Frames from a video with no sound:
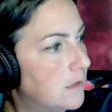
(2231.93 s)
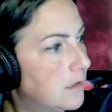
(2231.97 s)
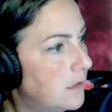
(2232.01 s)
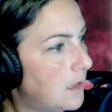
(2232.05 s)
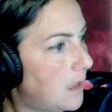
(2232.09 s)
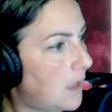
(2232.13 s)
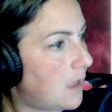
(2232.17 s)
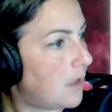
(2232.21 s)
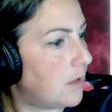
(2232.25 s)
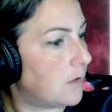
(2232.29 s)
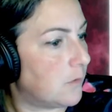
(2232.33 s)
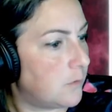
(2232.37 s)

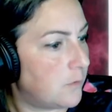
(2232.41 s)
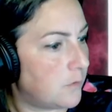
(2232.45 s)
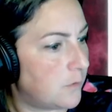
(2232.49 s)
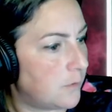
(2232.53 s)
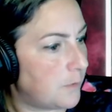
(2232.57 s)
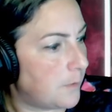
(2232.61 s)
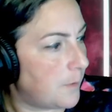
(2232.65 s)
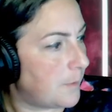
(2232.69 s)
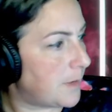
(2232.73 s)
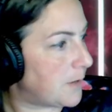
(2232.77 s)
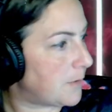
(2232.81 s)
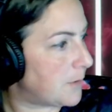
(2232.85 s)
Oh, well,
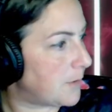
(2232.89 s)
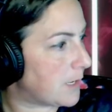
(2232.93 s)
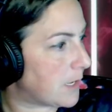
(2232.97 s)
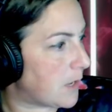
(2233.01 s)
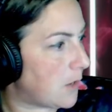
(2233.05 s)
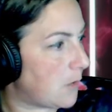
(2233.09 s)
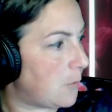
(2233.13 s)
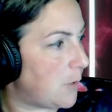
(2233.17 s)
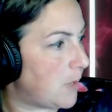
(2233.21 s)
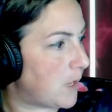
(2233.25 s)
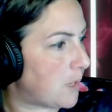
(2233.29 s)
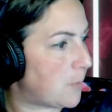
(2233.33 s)
maybe here we go.
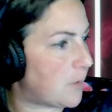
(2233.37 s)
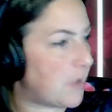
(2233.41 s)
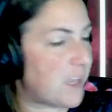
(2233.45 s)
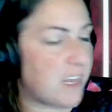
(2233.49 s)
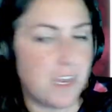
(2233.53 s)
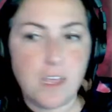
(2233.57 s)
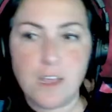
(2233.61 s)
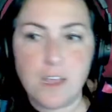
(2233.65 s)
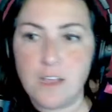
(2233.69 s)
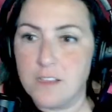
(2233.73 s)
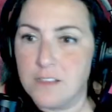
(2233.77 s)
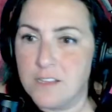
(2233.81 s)

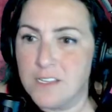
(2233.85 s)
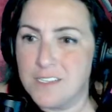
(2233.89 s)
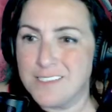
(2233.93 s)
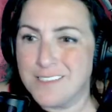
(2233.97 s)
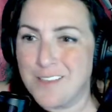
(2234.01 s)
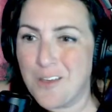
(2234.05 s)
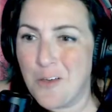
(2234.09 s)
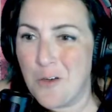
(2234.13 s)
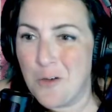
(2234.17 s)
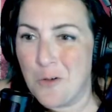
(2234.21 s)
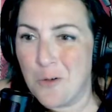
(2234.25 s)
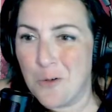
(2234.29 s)
Wikipedia. Let's
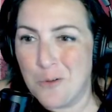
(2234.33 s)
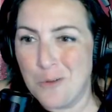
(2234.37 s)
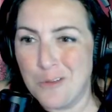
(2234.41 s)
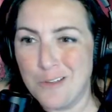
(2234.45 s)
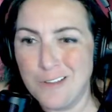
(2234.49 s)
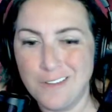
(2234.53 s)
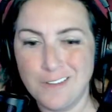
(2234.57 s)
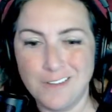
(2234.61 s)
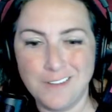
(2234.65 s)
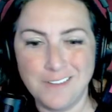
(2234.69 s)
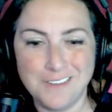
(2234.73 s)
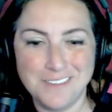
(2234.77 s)
go.
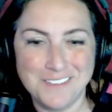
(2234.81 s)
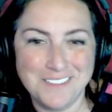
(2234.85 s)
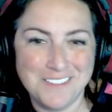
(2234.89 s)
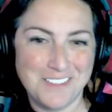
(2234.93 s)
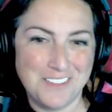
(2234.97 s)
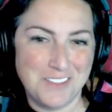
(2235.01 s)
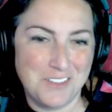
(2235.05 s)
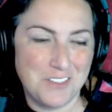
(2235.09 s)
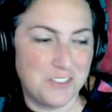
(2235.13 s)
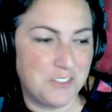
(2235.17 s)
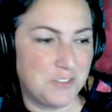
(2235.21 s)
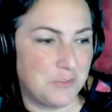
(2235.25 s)

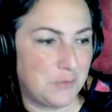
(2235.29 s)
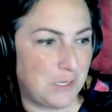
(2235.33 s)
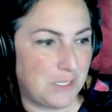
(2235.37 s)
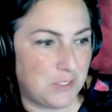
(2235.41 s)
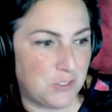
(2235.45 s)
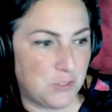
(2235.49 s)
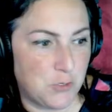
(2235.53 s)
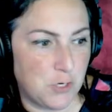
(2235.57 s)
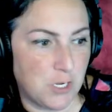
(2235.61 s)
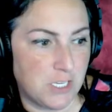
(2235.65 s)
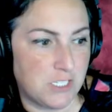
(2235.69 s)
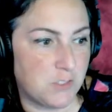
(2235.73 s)

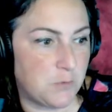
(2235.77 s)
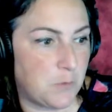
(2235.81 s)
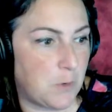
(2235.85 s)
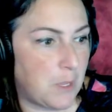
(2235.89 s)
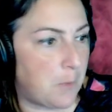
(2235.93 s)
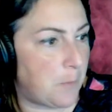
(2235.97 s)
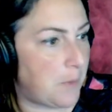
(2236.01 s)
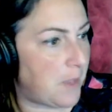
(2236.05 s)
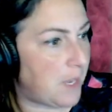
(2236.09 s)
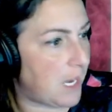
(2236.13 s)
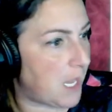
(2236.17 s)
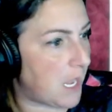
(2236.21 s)
Trust
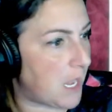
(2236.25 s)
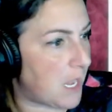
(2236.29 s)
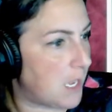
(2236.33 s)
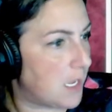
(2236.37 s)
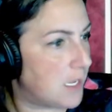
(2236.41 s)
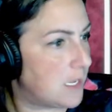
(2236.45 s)
Wikipedia.